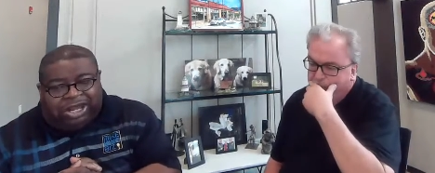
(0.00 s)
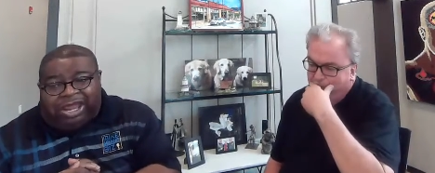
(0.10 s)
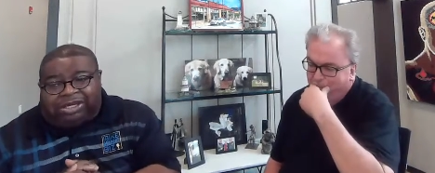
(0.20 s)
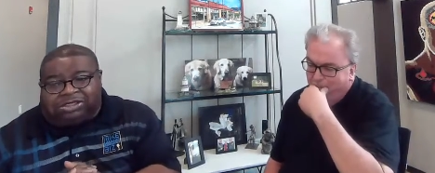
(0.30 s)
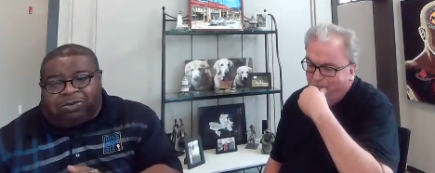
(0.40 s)
Speaker 1: and I
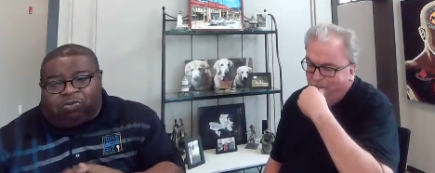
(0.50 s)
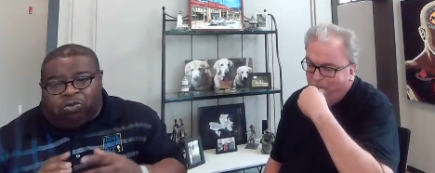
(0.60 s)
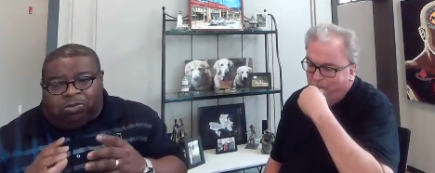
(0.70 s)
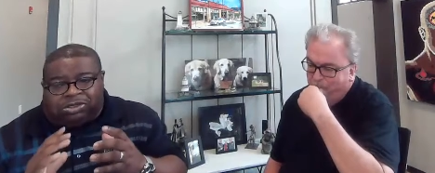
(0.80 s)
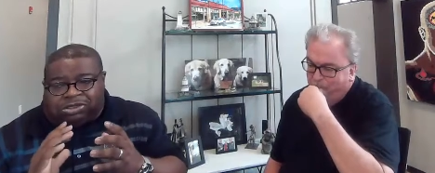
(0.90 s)
asked him,
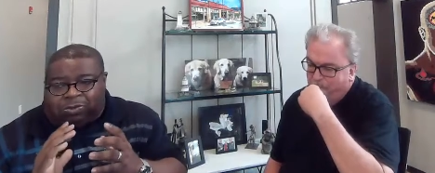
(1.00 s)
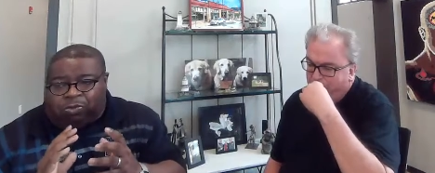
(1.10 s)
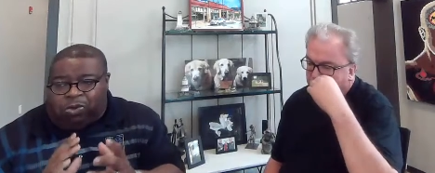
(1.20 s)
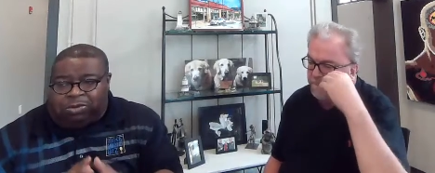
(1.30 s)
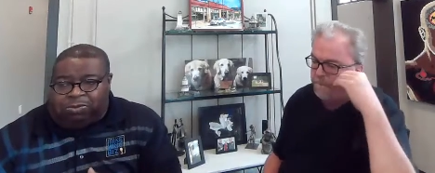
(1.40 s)
what was the
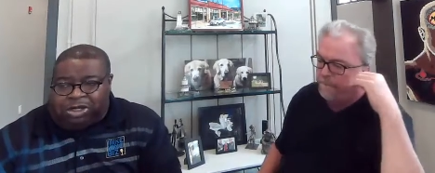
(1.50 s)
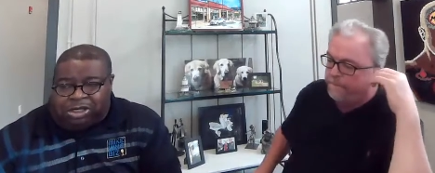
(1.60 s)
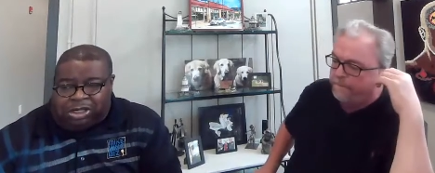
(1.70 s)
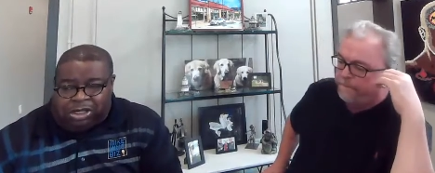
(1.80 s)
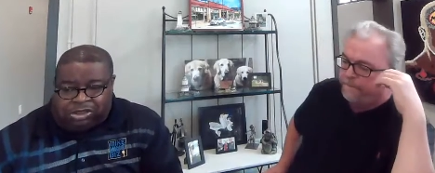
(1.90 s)
one big
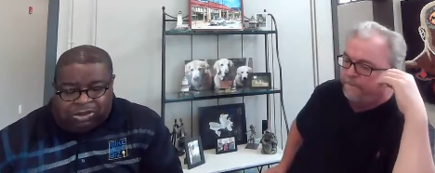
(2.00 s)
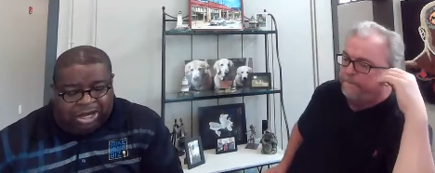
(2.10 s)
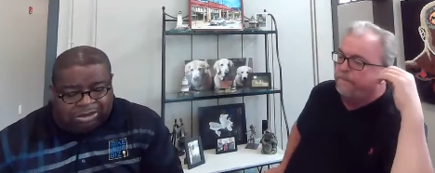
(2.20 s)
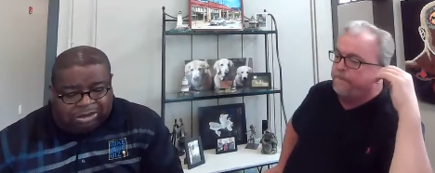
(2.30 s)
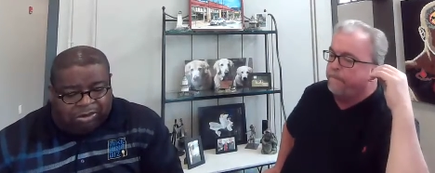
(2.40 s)
thing that you
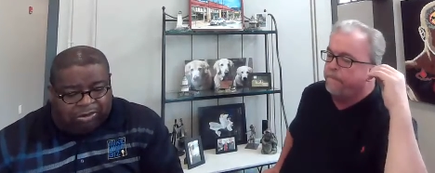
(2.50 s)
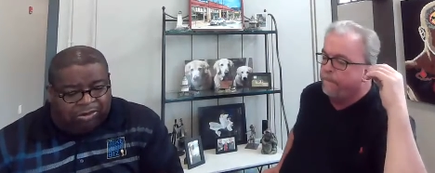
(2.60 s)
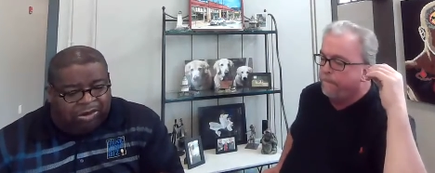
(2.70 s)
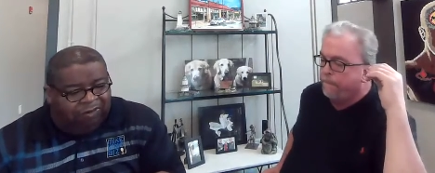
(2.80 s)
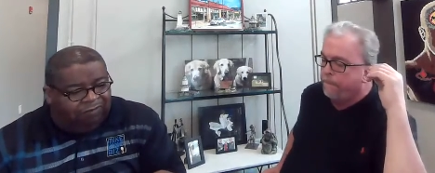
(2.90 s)
guys
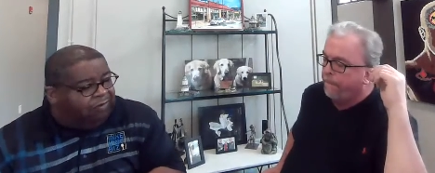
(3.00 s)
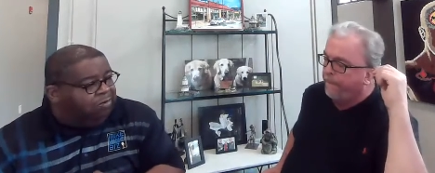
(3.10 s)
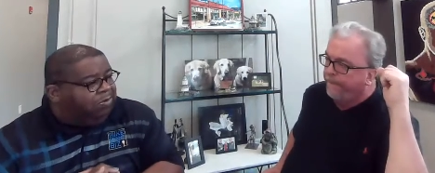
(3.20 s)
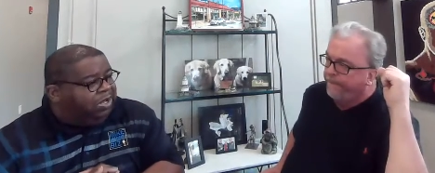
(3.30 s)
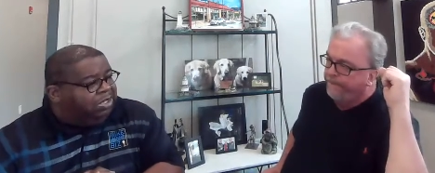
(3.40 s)
learned from
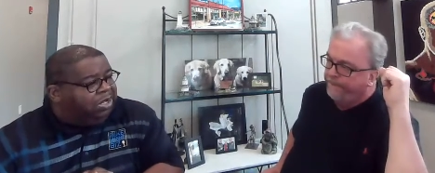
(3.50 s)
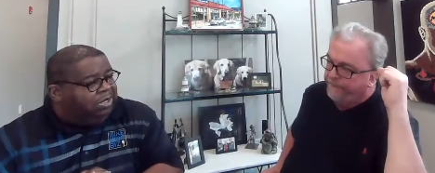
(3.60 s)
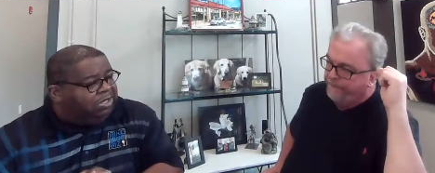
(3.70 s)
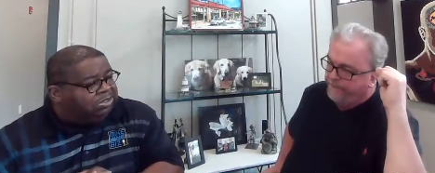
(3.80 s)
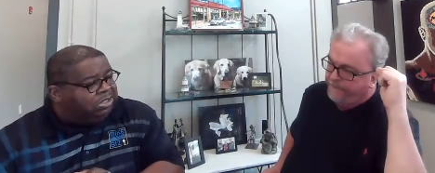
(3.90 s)
the
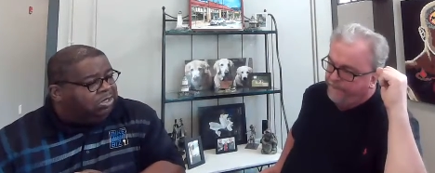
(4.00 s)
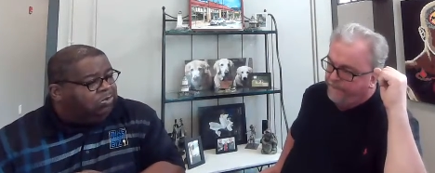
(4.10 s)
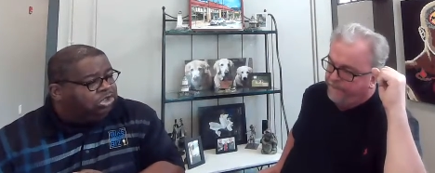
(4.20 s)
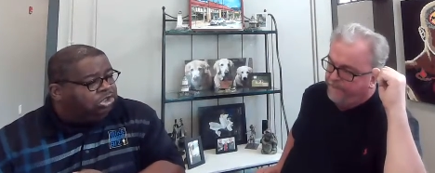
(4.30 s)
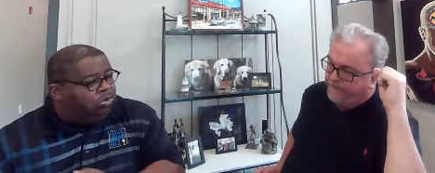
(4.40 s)
pandemic? He said he
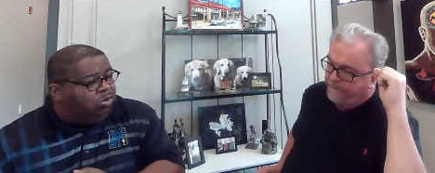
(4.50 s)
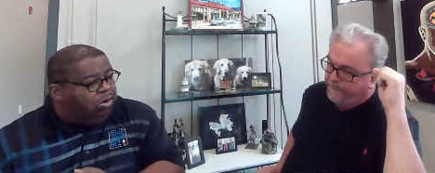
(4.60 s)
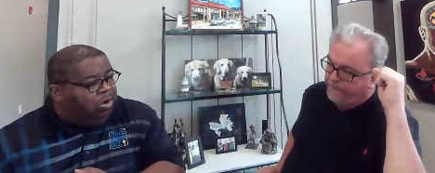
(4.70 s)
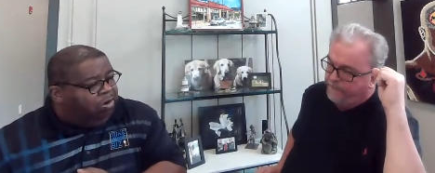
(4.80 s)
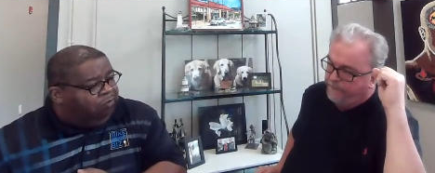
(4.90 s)
was
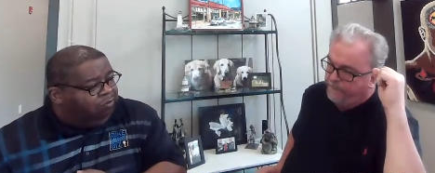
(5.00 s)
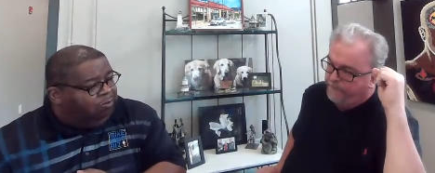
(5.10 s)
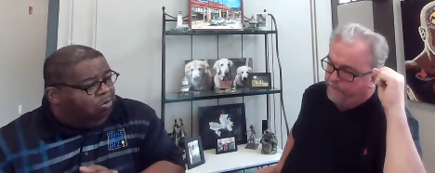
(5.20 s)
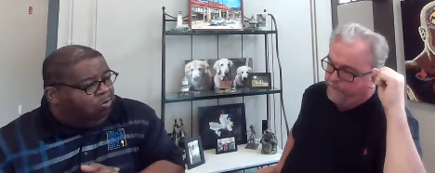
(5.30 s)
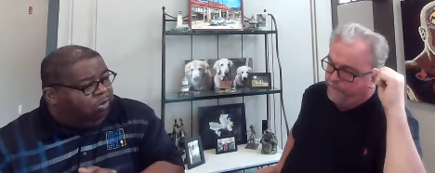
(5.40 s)
sure
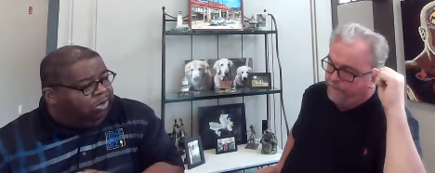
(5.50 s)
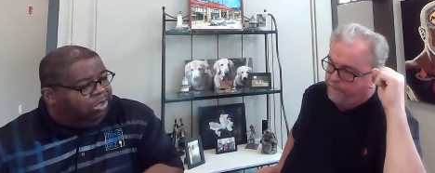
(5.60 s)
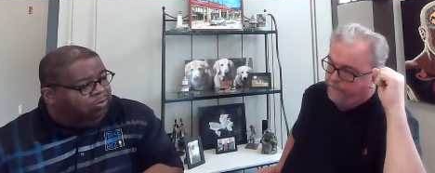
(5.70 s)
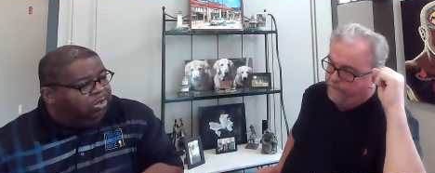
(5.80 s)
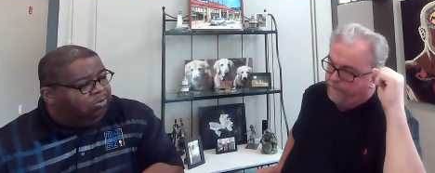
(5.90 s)
remote
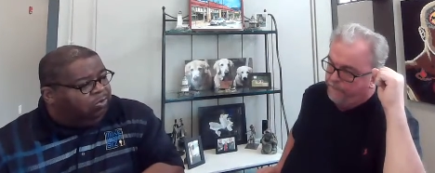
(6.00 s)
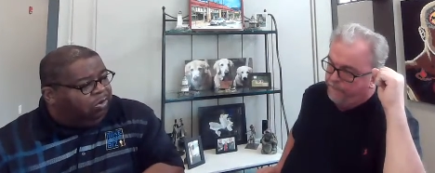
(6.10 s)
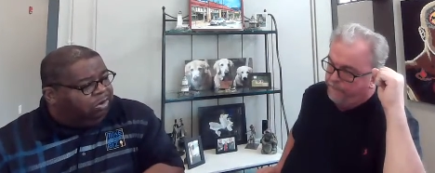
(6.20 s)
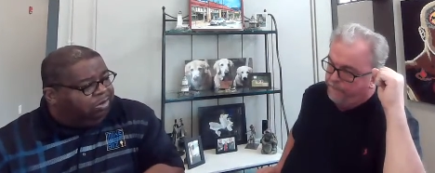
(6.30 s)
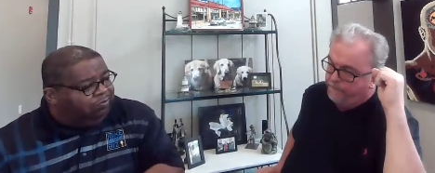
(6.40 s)
working wouldn't
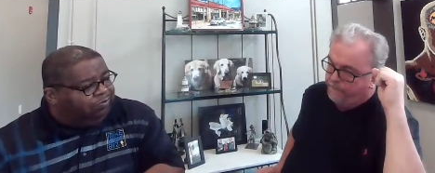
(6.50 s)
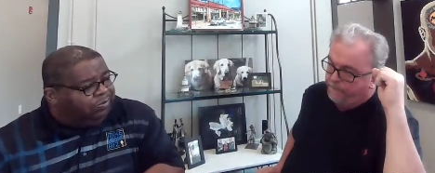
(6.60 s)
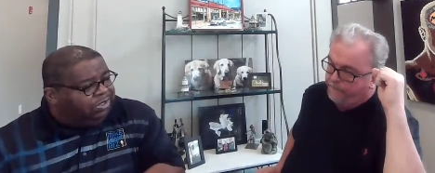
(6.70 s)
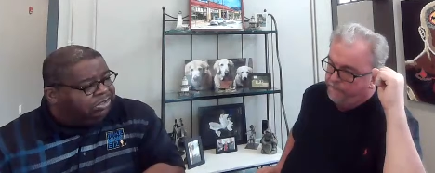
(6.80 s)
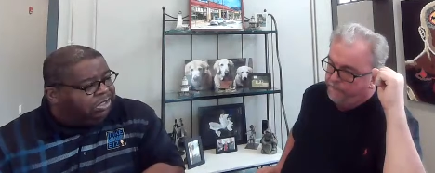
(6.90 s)
work.
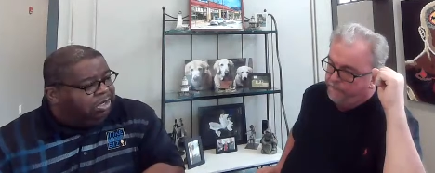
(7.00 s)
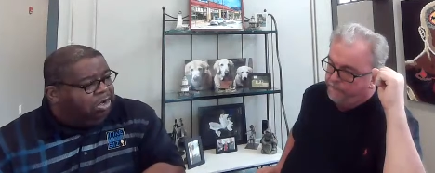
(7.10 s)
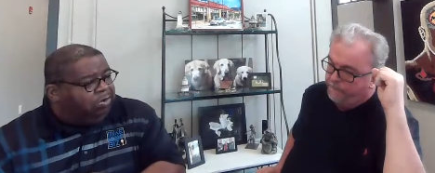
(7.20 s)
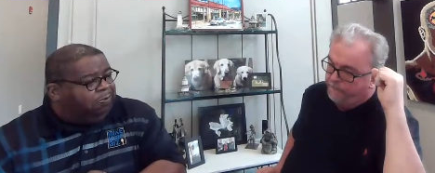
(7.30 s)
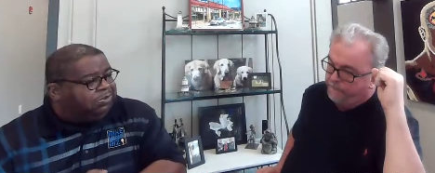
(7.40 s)
He said 100% he
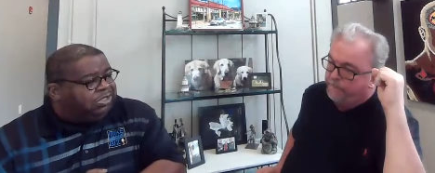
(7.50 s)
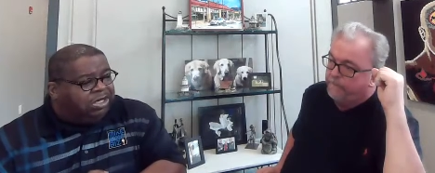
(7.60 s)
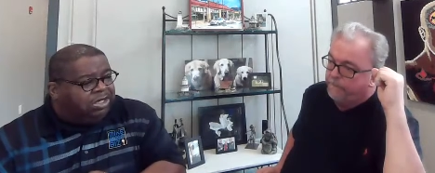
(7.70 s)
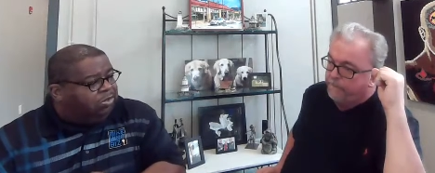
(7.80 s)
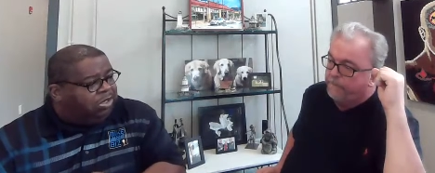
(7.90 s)
knew
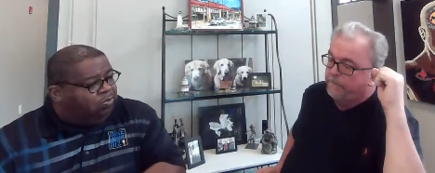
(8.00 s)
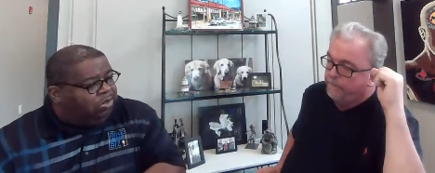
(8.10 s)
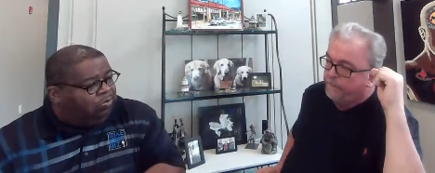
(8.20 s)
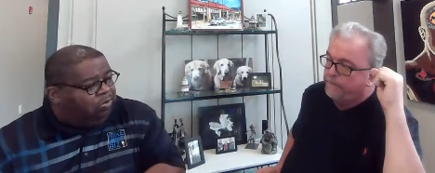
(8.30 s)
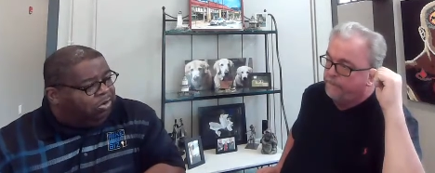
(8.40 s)
it
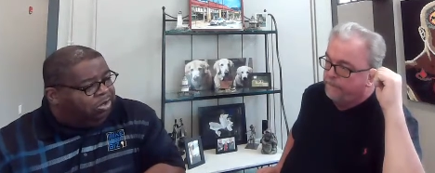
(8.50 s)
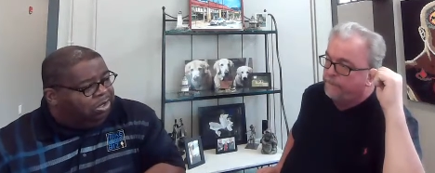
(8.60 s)
wouldn't work.